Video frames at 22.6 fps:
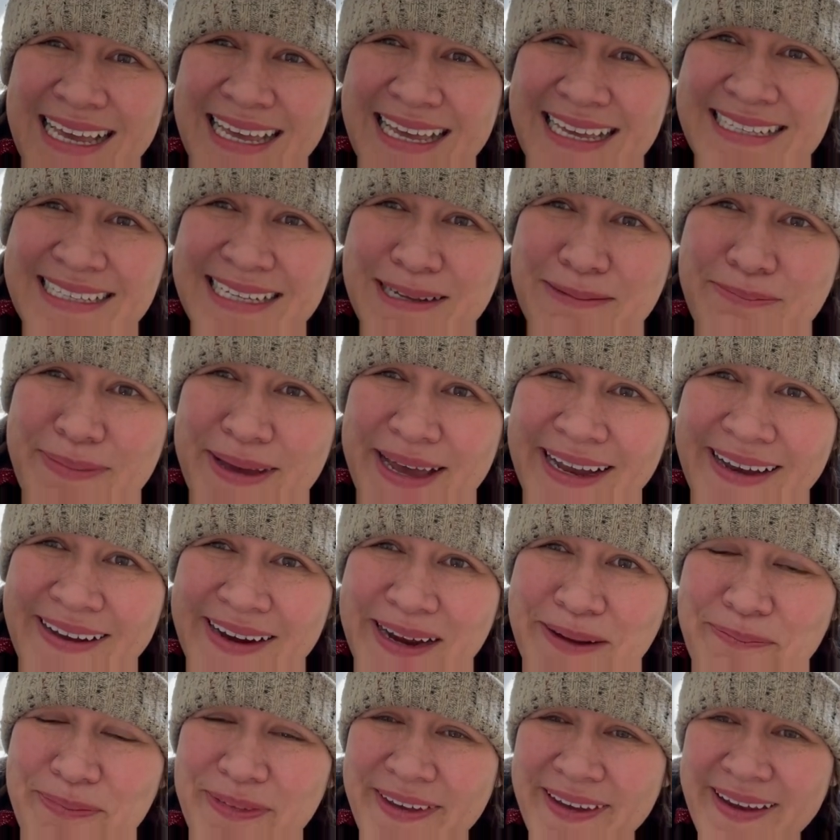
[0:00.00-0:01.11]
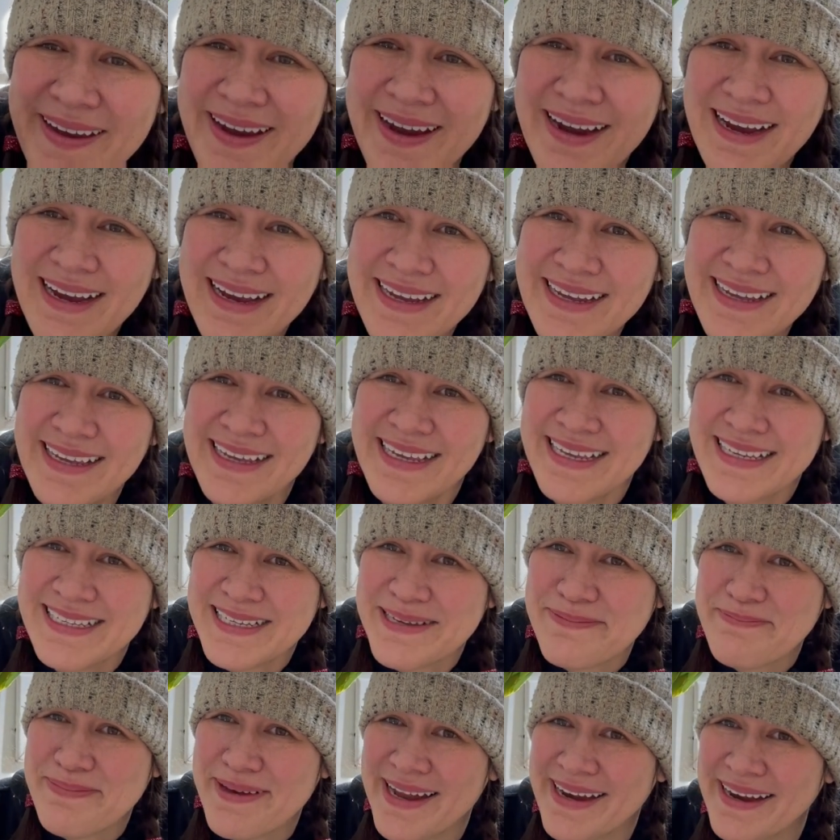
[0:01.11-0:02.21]
Is it better up there? Is it
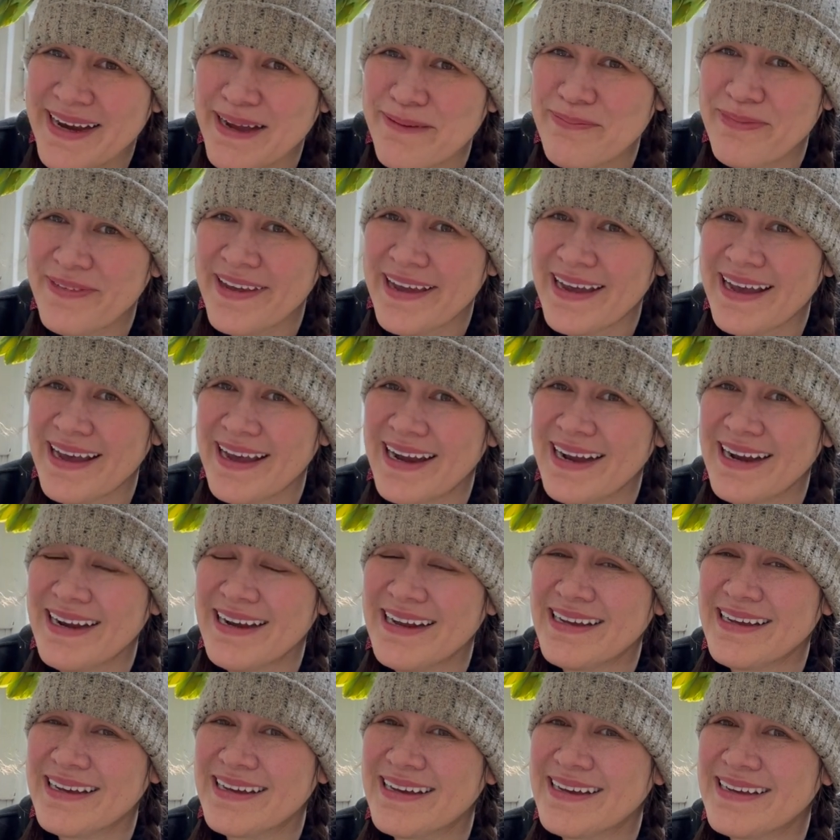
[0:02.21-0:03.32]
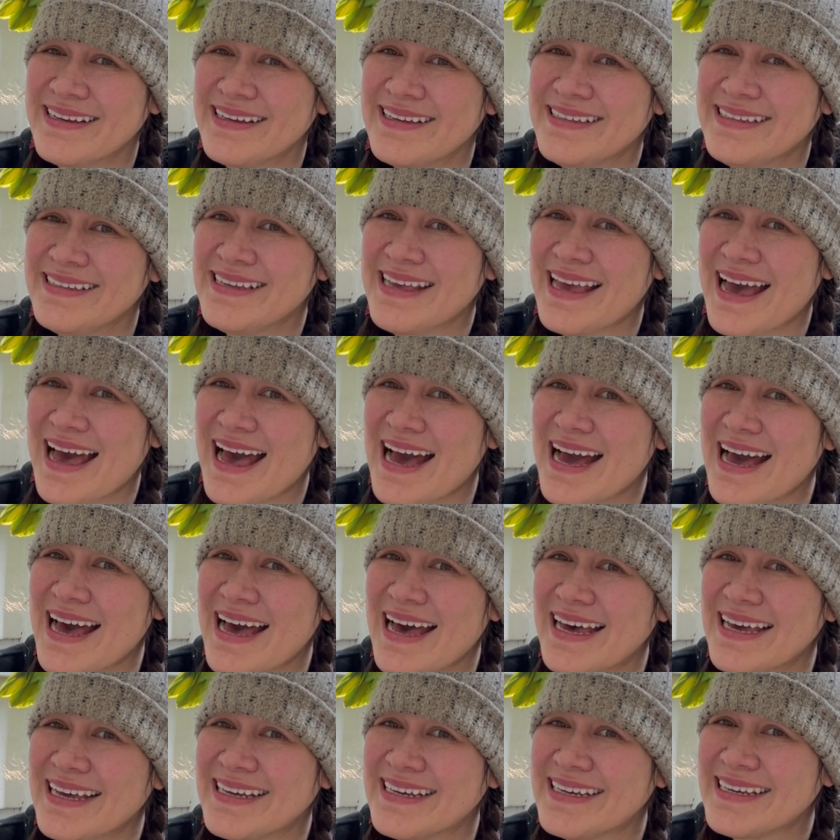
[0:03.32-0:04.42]
better up there? Yeah.
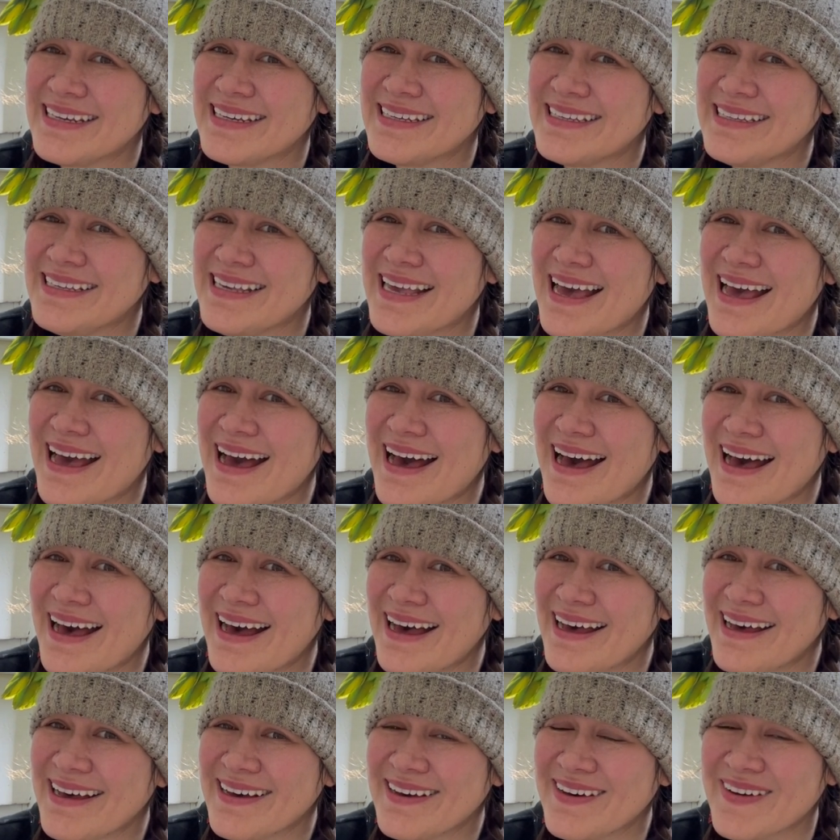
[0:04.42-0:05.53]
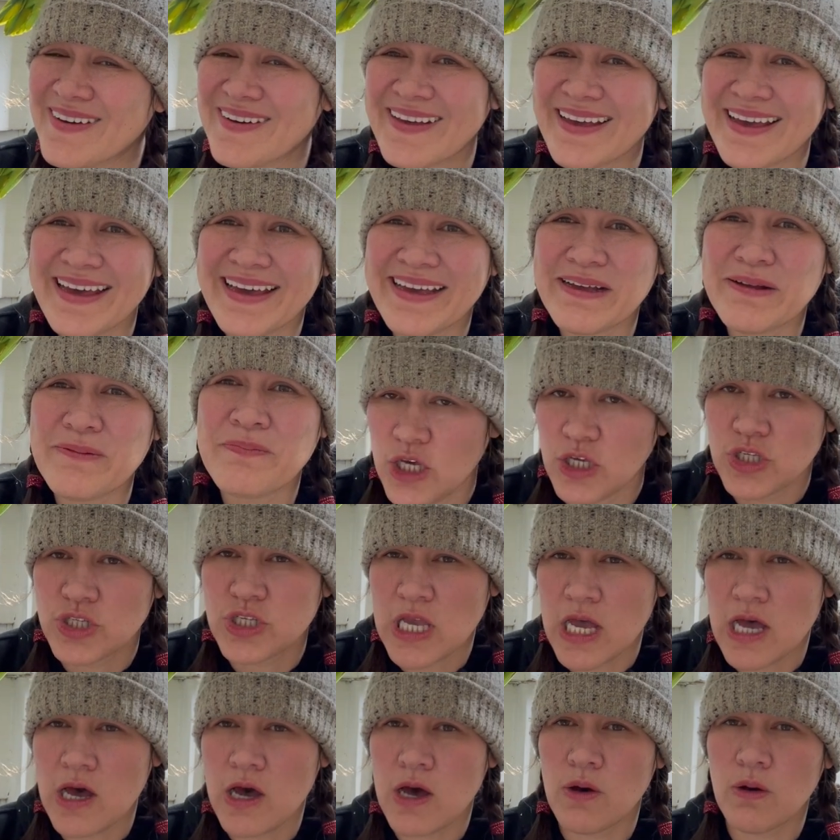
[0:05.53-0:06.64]
Yeah. Okay. So
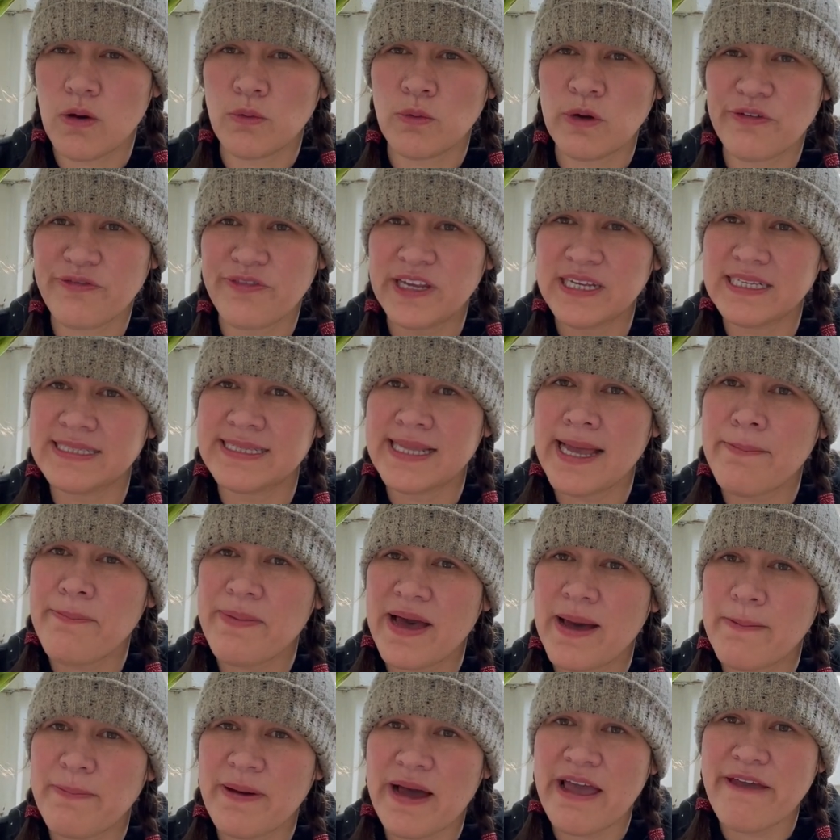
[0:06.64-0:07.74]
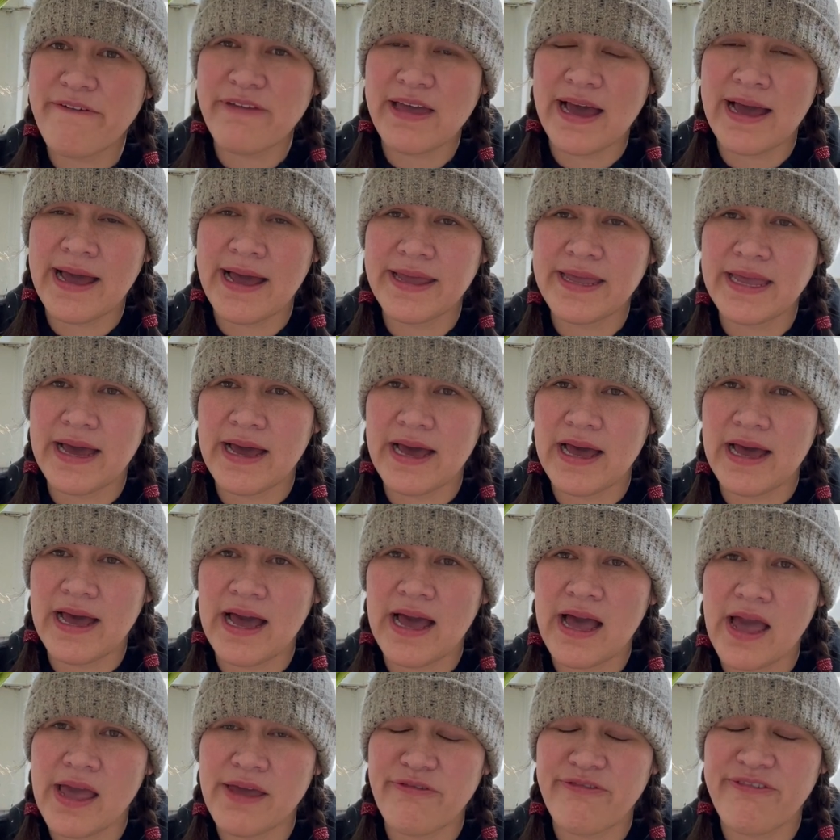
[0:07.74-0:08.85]
with the step up, I I,
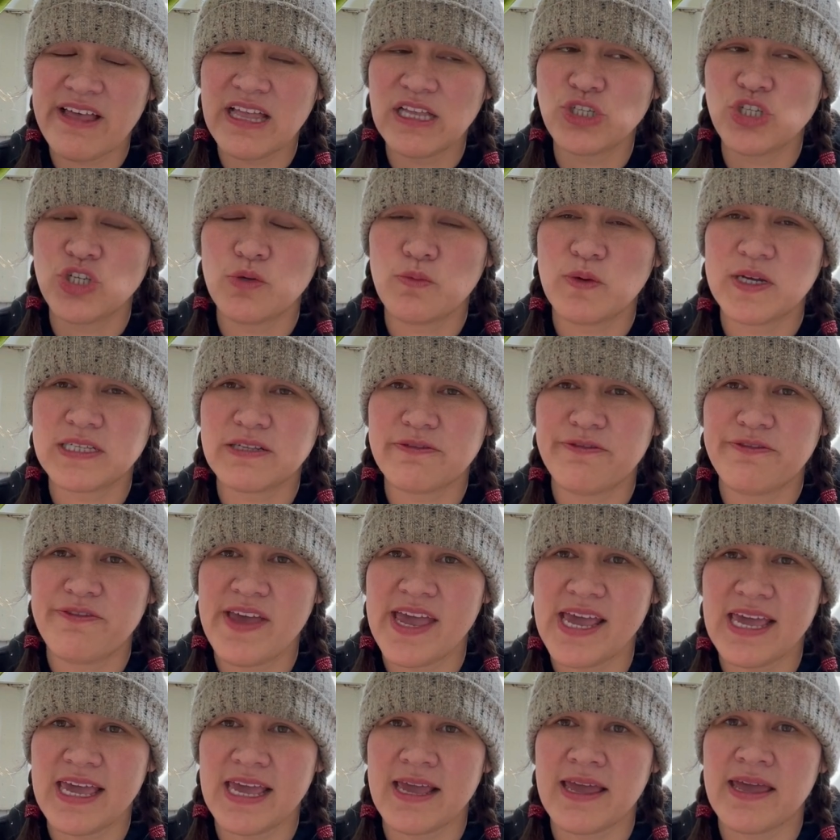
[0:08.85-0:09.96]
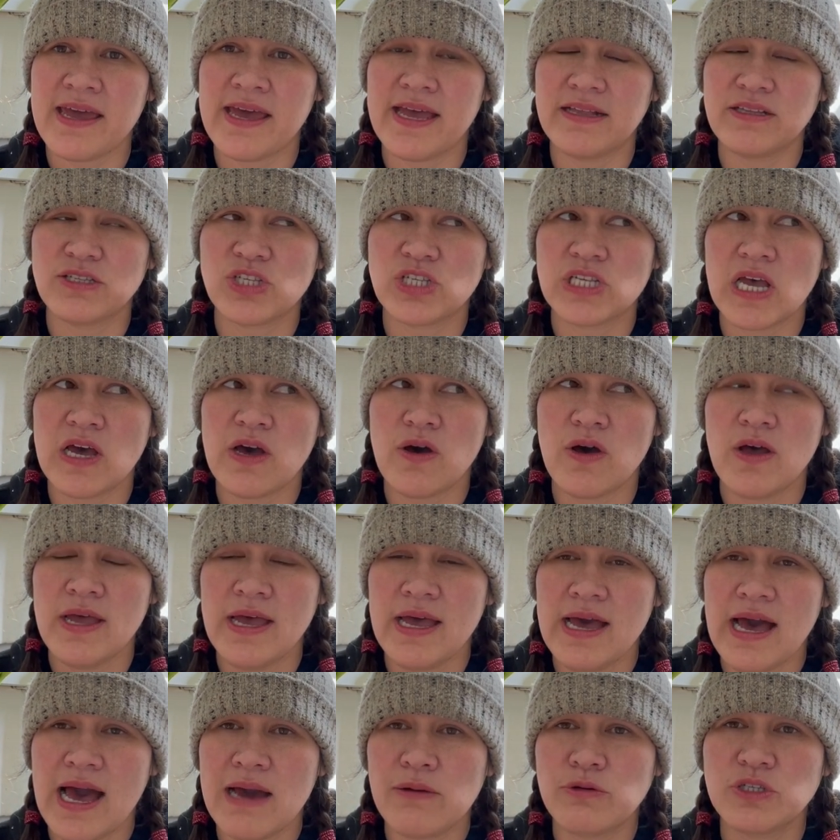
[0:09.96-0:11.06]
I felt she was faking it. So
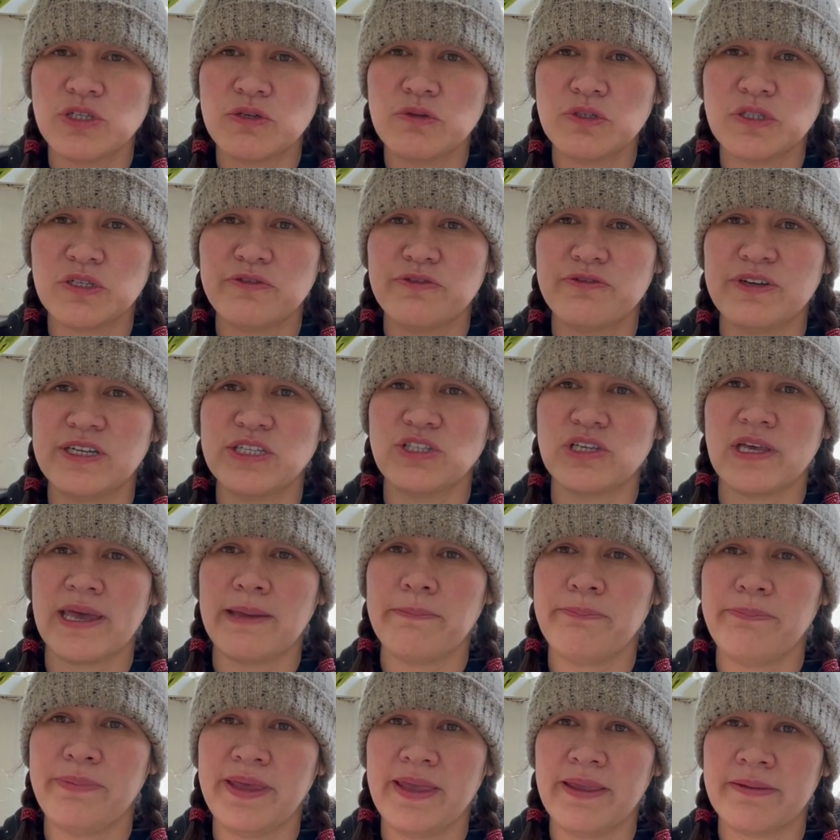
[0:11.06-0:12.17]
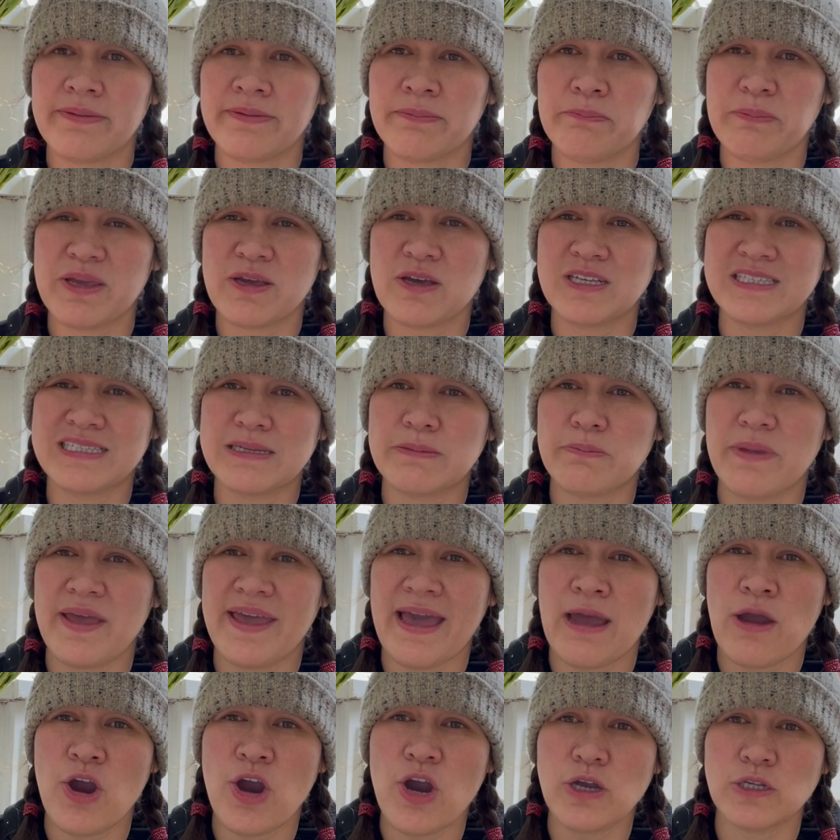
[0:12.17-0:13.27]
I was always afraid to get bitten because it
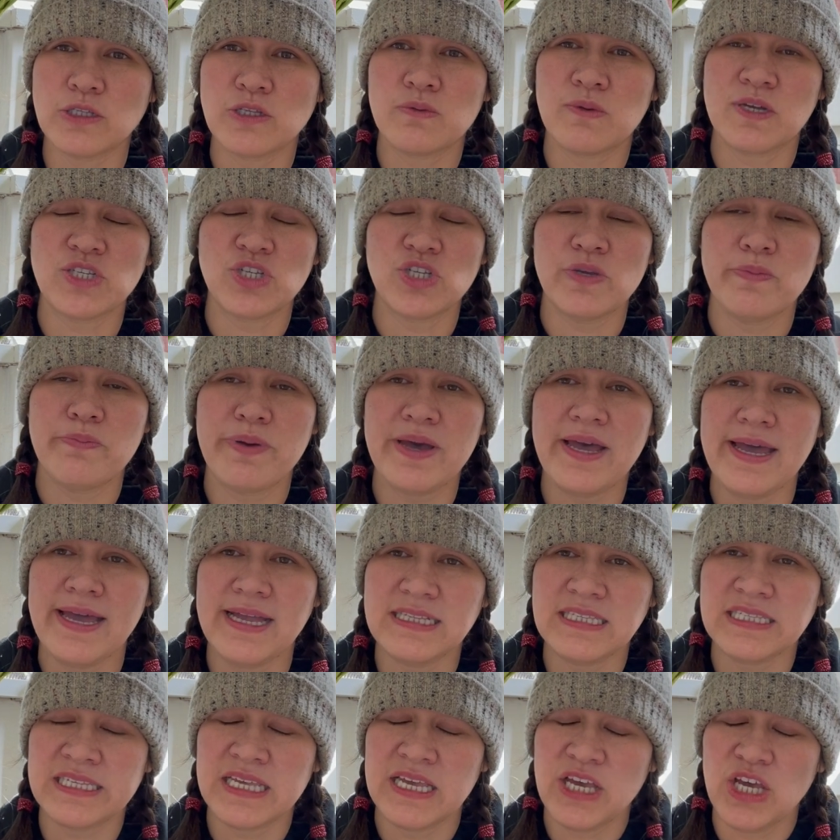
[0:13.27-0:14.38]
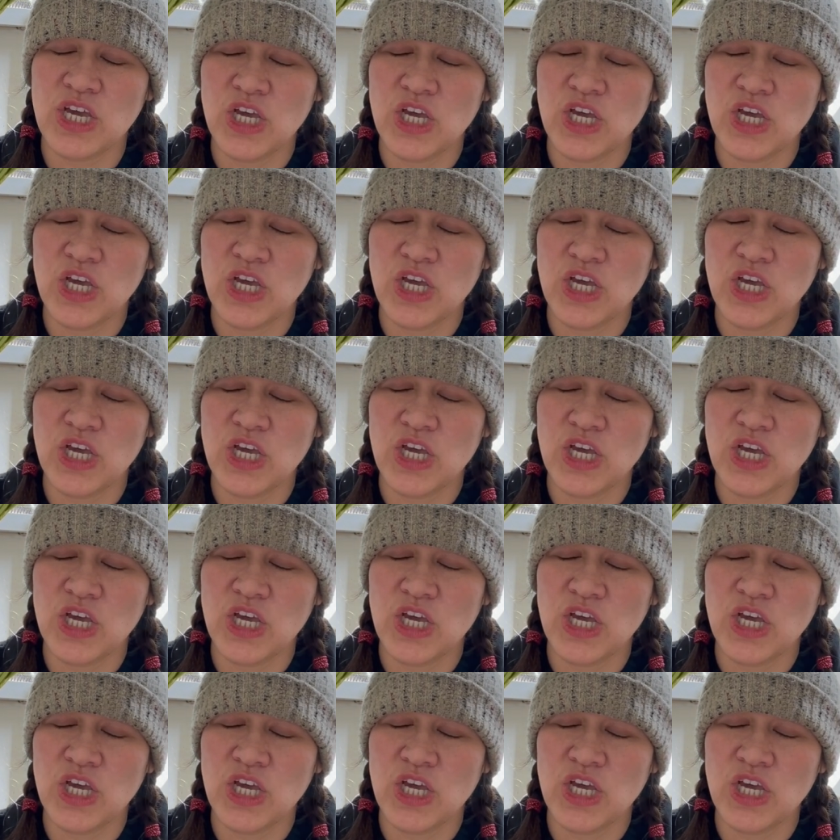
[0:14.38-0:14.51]
hurts when she bites.